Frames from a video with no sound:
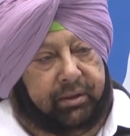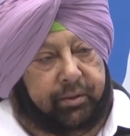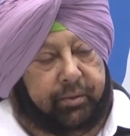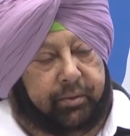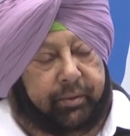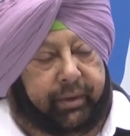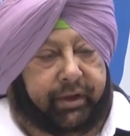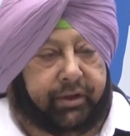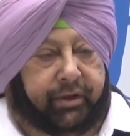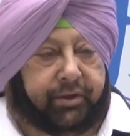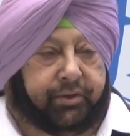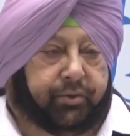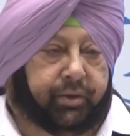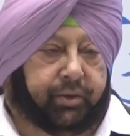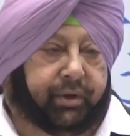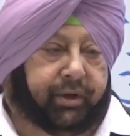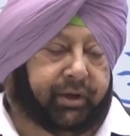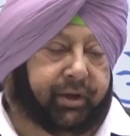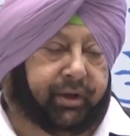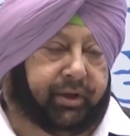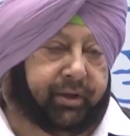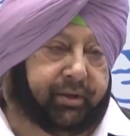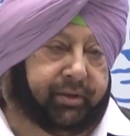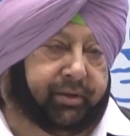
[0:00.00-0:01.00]
went to
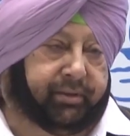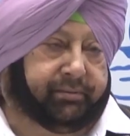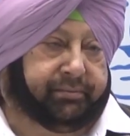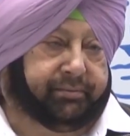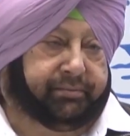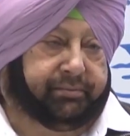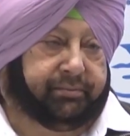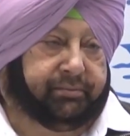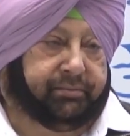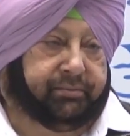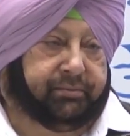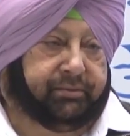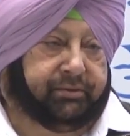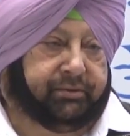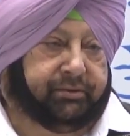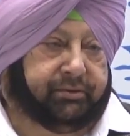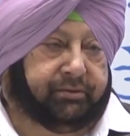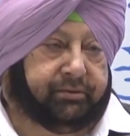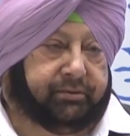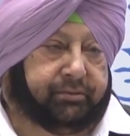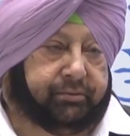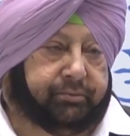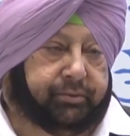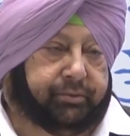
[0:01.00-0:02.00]
Haryana,
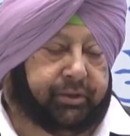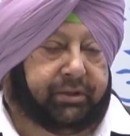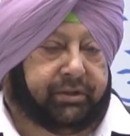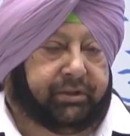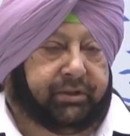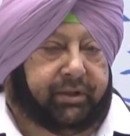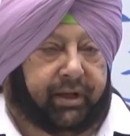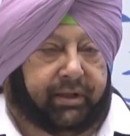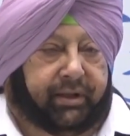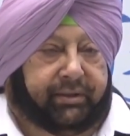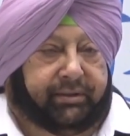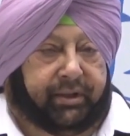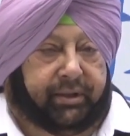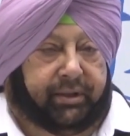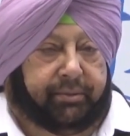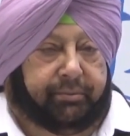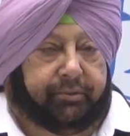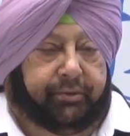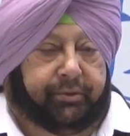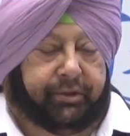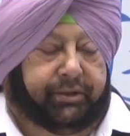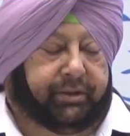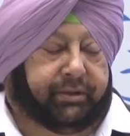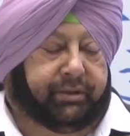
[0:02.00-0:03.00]
which is Ghaziabad,
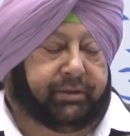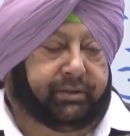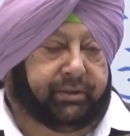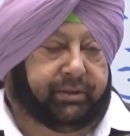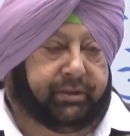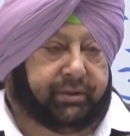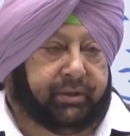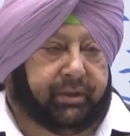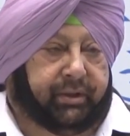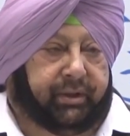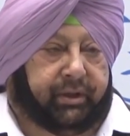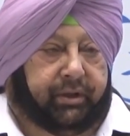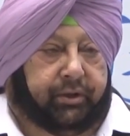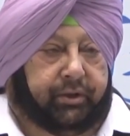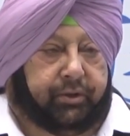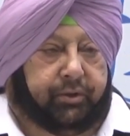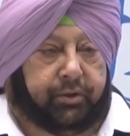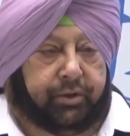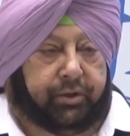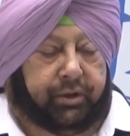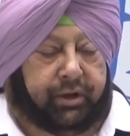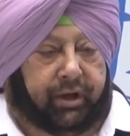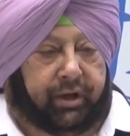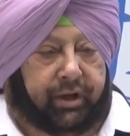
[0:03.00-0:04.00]
which is
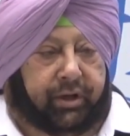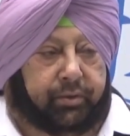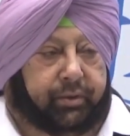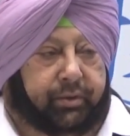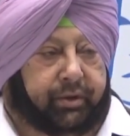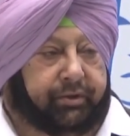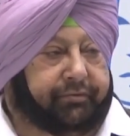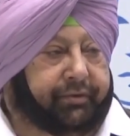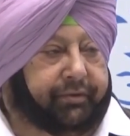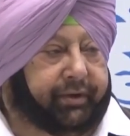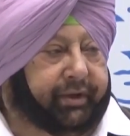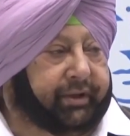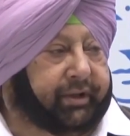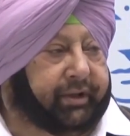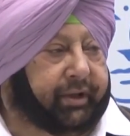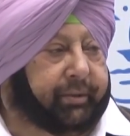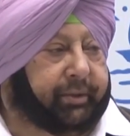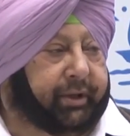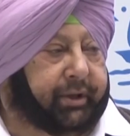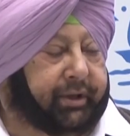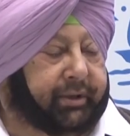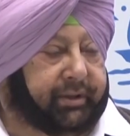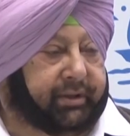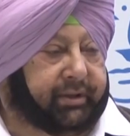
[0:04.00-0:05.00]
Gurgaon and
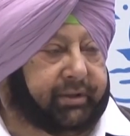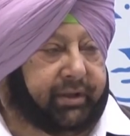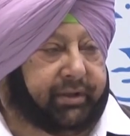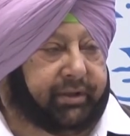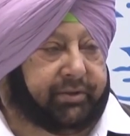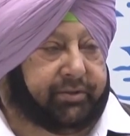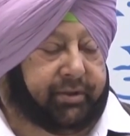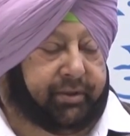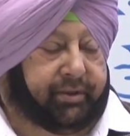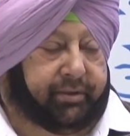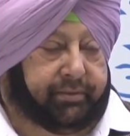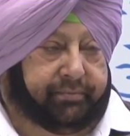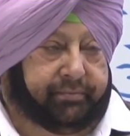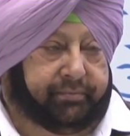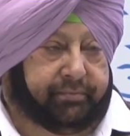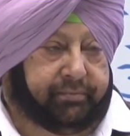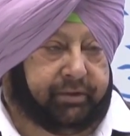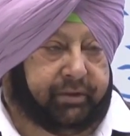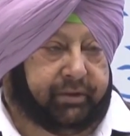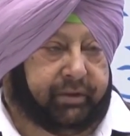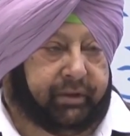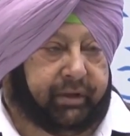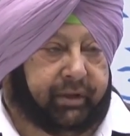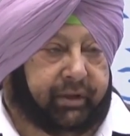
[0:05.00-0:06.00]
Faridabad, etc.
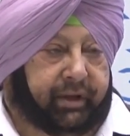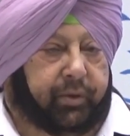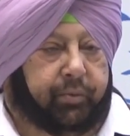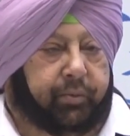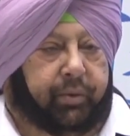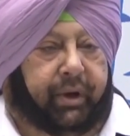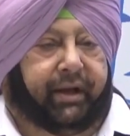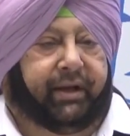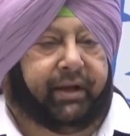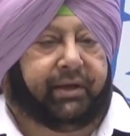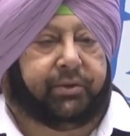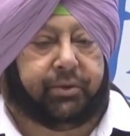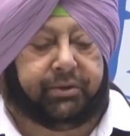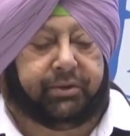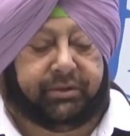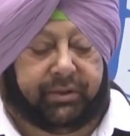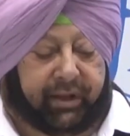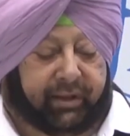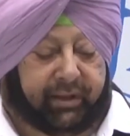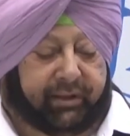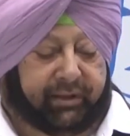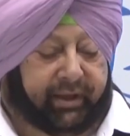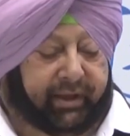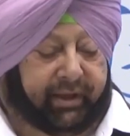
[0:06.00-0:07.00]
And why it was
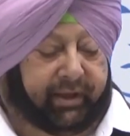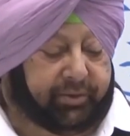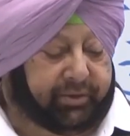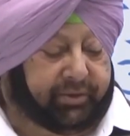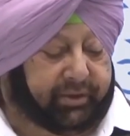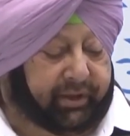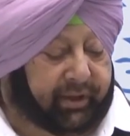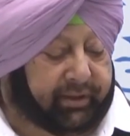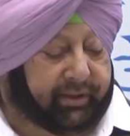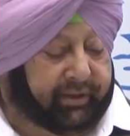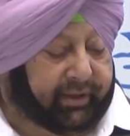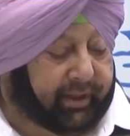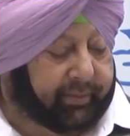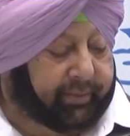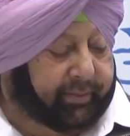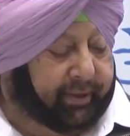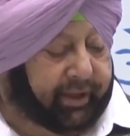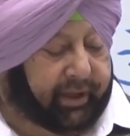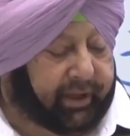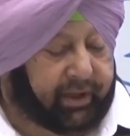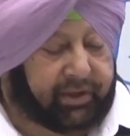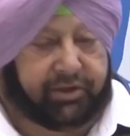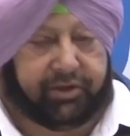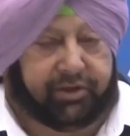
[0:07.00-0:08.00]
done there? It was done there
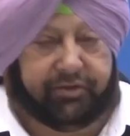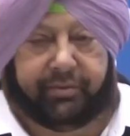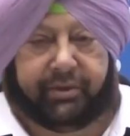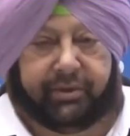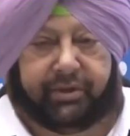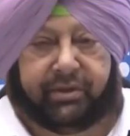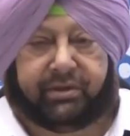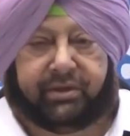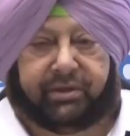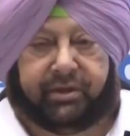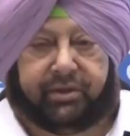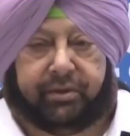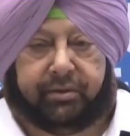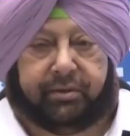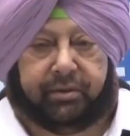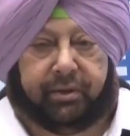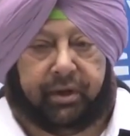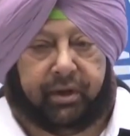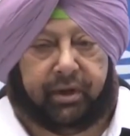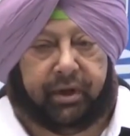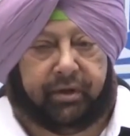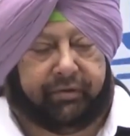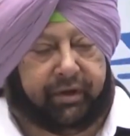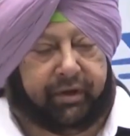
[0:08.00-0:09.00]
by our Chief Minister,
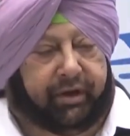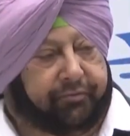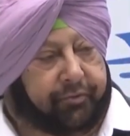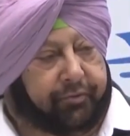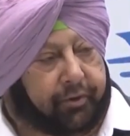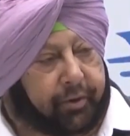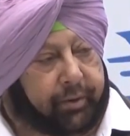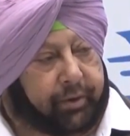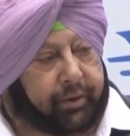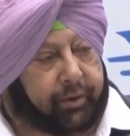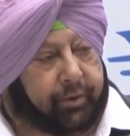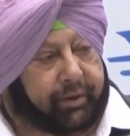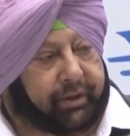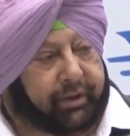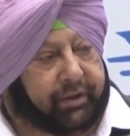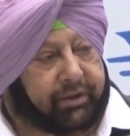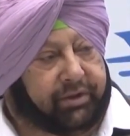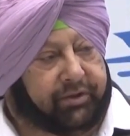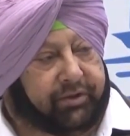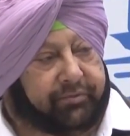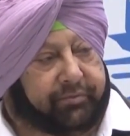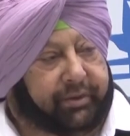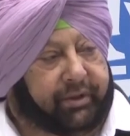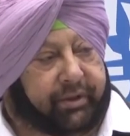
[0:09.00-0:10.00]
a very forward-looking
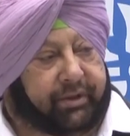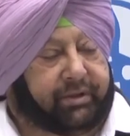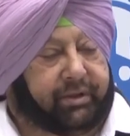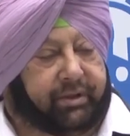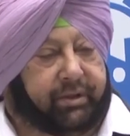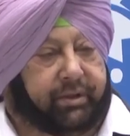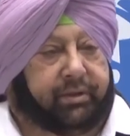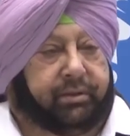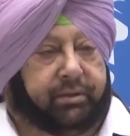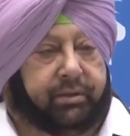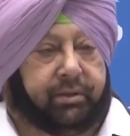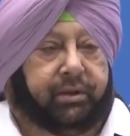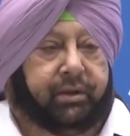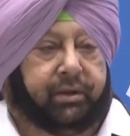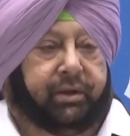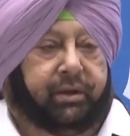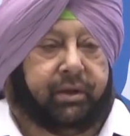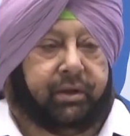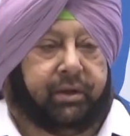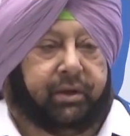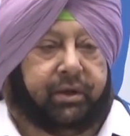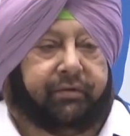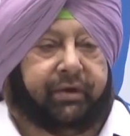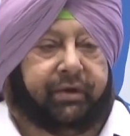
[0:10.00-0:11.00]
Chief Minister,
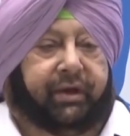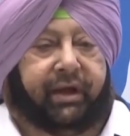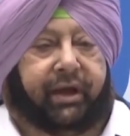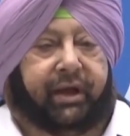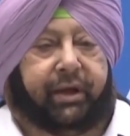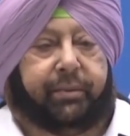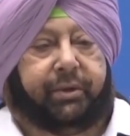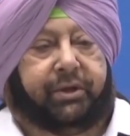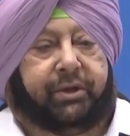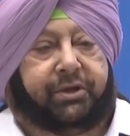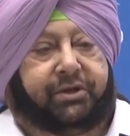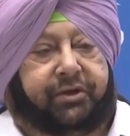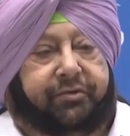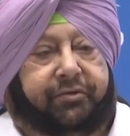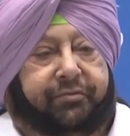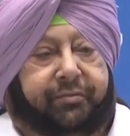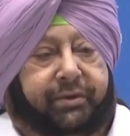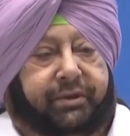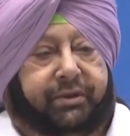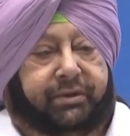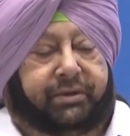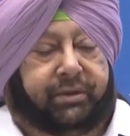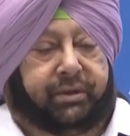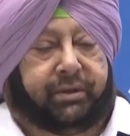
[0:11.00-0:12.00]
very able Chief
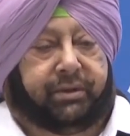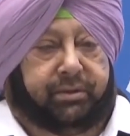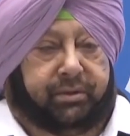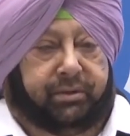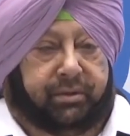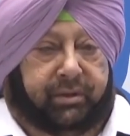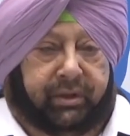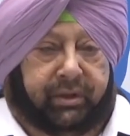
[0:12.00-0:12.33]
Minister,